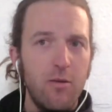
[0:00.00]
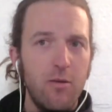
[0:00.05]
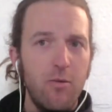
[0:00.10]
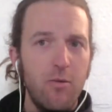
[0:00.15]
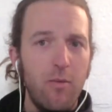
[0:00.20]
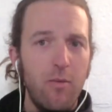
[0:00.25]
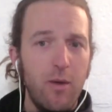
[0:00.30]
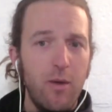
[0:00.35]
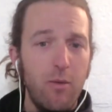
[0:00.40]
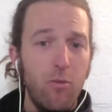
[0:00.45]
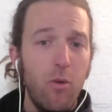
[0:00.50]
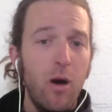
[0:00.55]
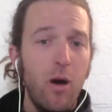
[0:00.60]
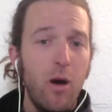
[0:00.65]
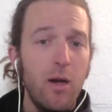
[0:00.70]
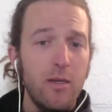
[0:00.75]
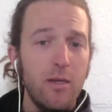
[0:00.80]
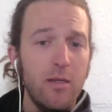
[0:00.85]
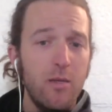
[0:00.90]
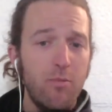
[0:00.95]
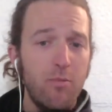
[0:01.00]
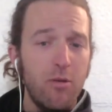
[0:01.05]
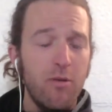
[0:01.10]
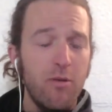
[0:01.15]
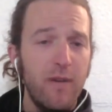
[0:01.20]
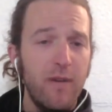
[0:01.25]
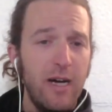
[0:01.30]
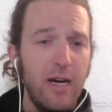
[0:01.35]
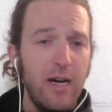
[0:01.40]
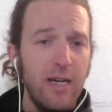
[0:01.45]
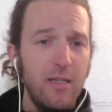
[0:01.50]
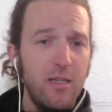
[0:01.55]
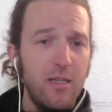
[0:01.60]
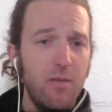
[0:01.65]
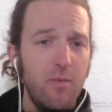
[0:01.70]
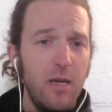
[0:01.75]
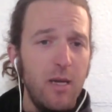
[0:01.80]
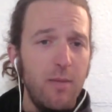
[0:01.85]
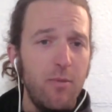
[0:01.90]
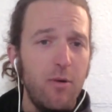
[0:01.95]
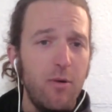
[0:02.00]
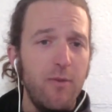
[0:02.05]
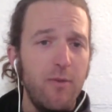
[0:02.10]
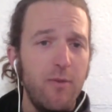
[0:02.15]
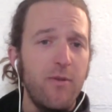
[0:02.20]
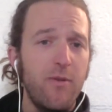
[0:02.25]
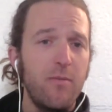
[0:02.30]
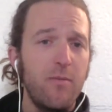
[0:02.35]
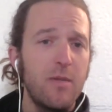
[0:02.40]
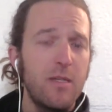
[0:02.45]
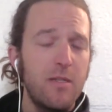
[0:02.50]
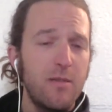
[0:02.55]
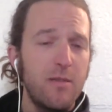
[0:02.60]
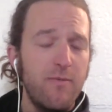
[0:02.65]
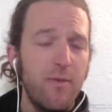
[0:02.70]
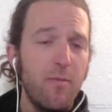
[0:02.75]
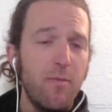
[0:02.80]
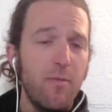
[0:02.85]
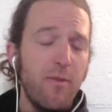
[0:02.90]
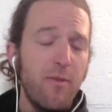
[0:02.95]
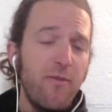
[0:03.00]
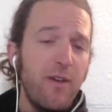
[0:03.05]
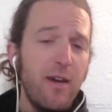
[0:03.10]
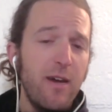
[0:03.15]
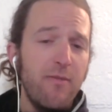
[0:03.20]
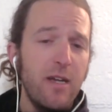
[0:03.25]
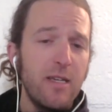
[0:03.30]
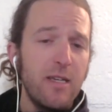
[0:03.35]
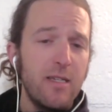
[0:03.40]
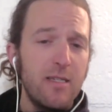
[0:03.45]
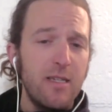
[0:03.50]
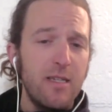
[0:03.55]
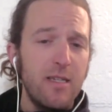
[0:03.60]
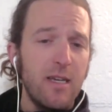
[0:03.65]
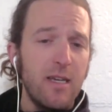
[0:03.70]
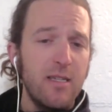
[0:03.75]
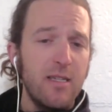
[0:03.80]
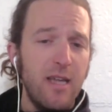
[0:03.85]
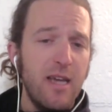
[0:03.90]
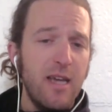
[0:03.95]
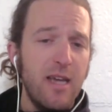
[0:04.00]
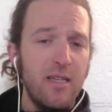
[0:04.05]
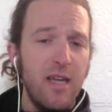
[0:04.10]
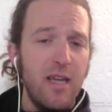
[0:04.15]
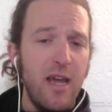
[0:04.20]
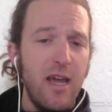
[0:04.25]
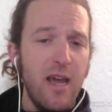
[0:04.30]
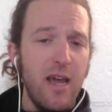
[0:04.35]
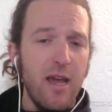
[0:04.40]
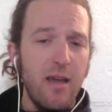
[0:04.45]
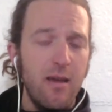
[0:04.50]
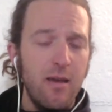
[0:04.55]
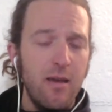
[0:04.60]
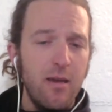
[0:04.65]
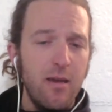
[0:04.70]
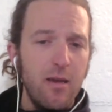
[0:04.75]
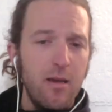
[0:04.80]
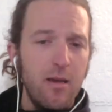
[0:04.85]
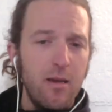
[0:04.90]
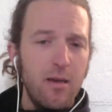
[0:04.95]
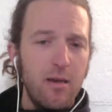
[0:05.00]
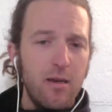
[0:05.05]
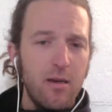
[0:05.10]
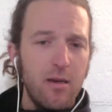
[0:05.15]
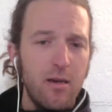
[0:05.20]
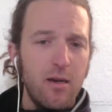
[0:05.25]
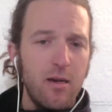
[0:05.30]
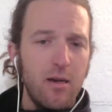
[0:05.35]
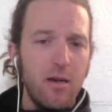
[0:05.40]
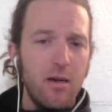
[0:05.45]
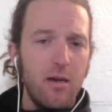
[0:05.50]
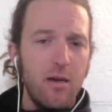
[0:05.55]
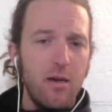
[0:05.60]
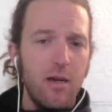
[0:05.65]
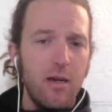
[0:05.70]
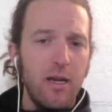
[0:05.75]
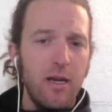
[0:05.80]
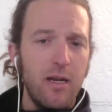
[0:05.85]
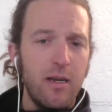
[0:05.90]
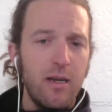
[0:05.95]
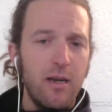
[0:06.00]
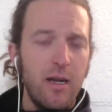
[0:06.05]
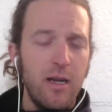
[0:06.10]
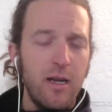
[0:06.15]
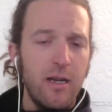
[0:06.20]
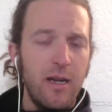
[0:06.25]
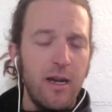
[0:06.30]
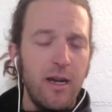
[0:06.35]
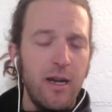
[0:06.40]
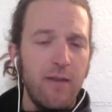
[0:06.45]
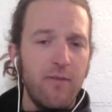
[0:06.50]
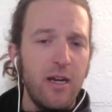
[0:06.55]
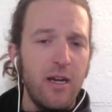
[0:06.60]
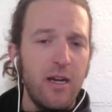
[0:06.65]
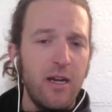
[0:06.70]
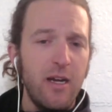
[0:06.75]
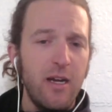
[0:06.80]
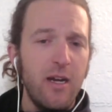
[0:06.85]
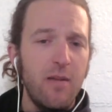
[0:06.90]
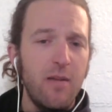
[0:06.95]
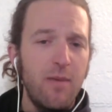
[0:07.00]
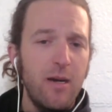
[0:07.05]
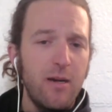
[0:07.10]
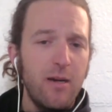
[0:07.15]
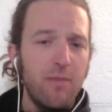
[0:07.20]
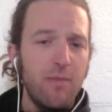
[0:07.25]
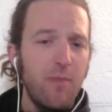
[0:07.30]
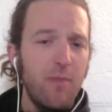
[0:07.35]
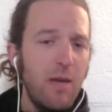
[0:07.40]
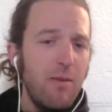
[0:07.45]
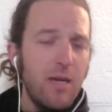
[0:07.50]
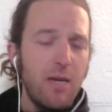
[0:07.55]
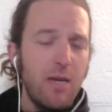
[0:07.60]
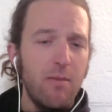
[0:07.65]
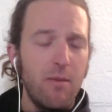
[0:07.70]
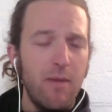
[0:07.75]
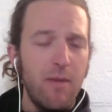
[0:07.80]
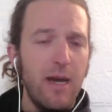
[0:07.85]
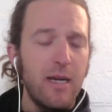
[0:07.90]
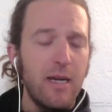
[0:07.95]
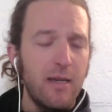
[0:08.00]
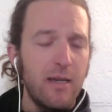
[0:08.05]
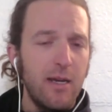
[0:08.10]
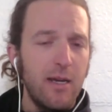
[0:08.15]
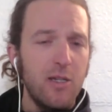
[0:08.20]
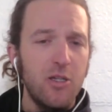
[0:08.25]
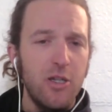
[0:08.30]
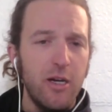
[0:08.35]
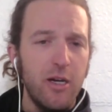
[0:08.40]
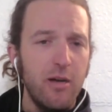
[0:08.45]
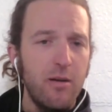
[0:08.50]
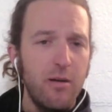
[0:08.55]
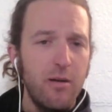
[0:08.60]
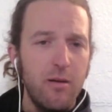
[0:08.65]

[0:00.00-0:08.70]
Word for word: you know, what we want to provide to people from a from a five night six day stay, uh, and and have them excited about maybe coming back next year.